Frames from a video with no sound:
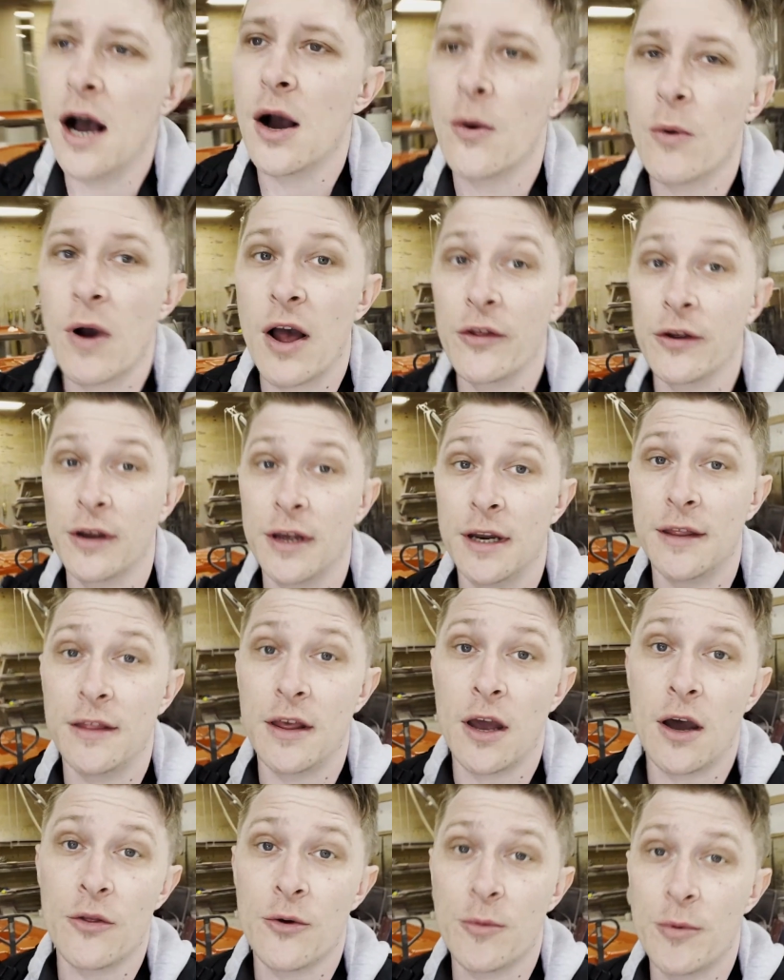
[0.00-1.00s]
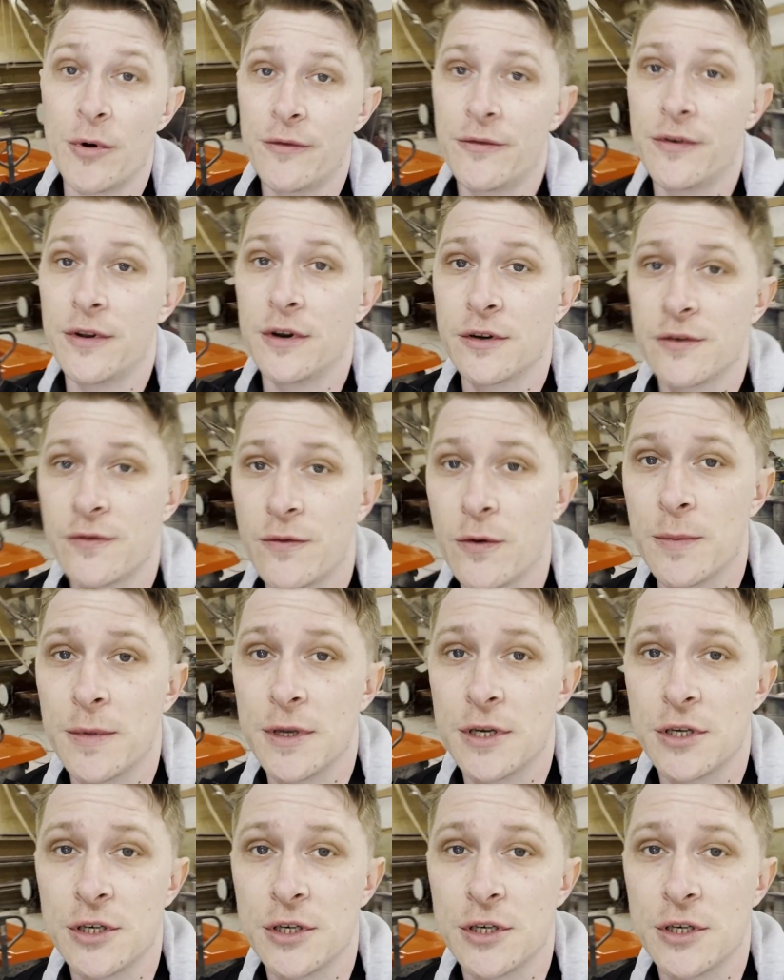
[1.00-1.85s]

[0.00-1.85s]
while they're getting the other boat finished for me to